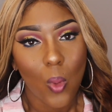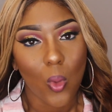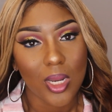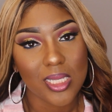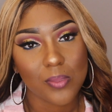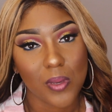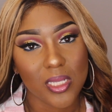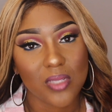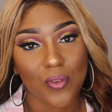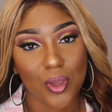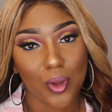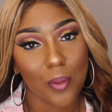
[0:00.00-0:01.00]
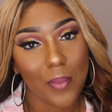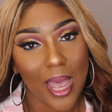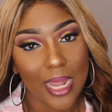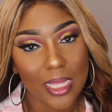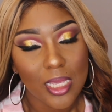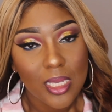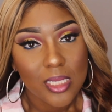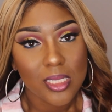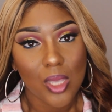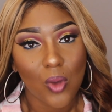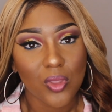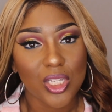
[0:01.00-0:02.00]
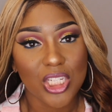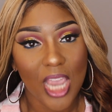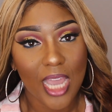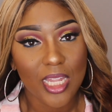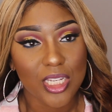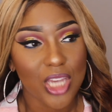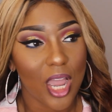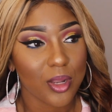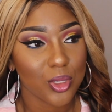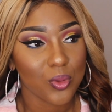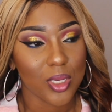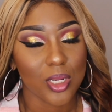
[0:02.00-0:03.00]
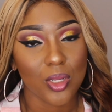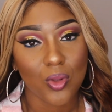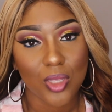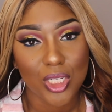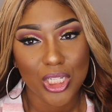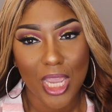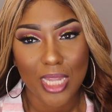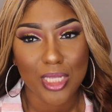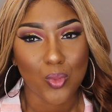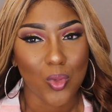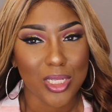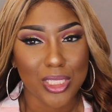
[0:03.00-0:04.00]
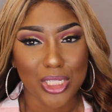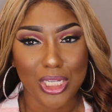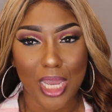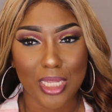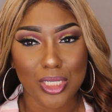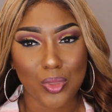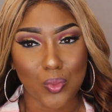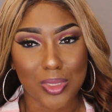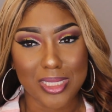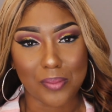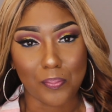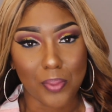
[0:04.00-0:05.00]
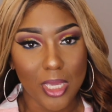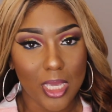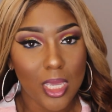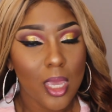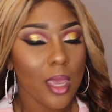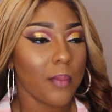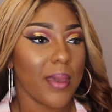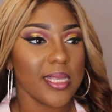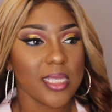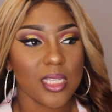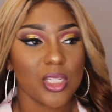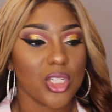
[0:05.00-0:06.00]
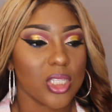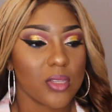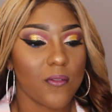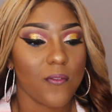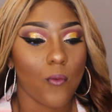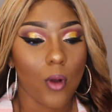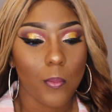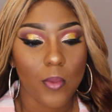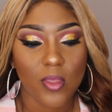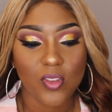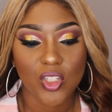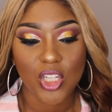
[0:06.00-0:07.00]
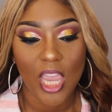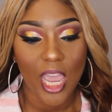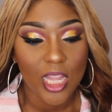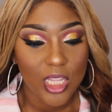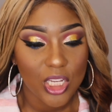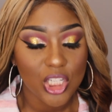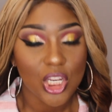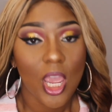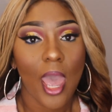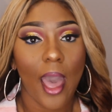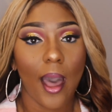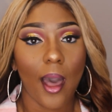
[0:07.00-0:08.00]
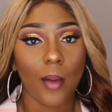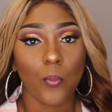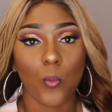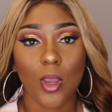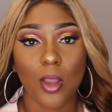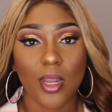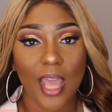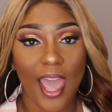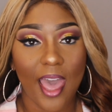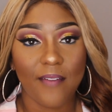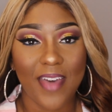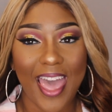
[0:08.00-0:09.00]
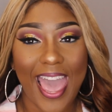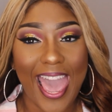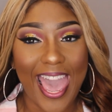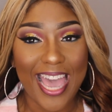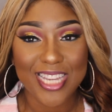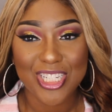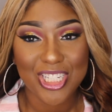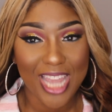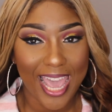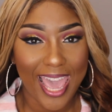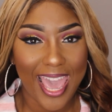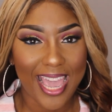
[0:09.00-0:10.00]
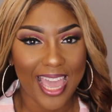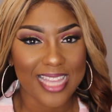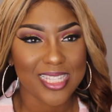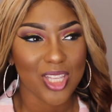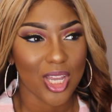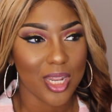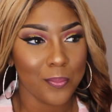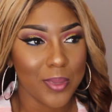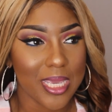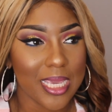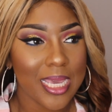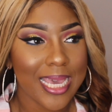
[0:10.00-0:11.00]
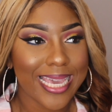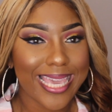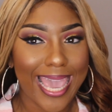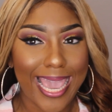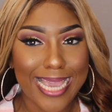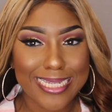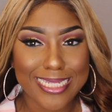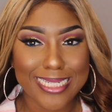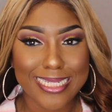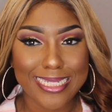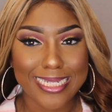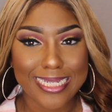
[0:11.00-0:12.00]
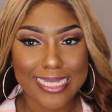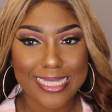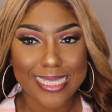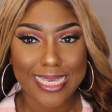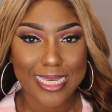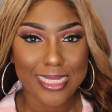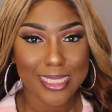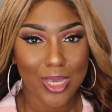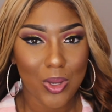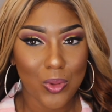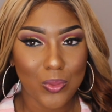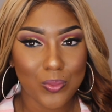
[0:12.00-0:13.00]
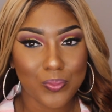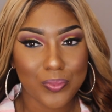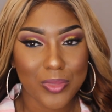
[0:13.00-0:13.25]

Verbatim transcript: what is best for your body. So the challenge, how do you get in on the challenge? What is the challenge going to be? Basically, it's just a four month challenge. Um, we're going to have a hashtag. It's going to be Candi Does Keto